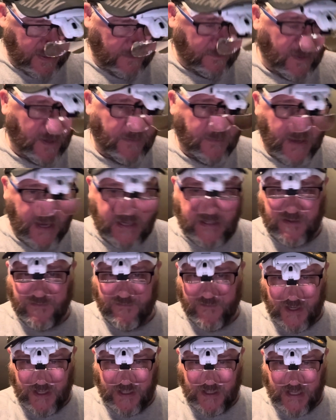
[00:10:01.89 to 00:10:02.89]
My
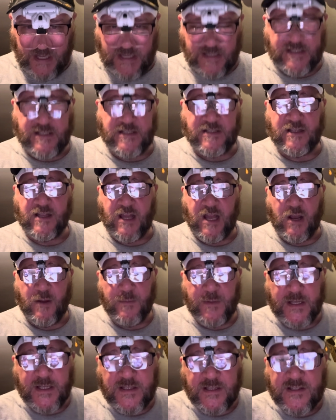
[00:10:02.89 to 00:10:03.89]
magnifying glasses allow
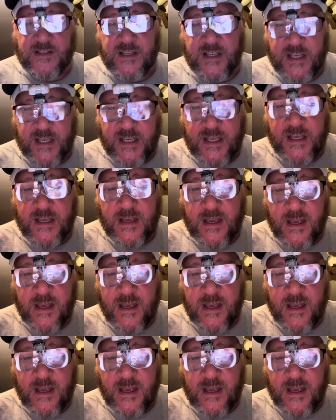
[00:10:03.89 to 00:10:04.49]
me to see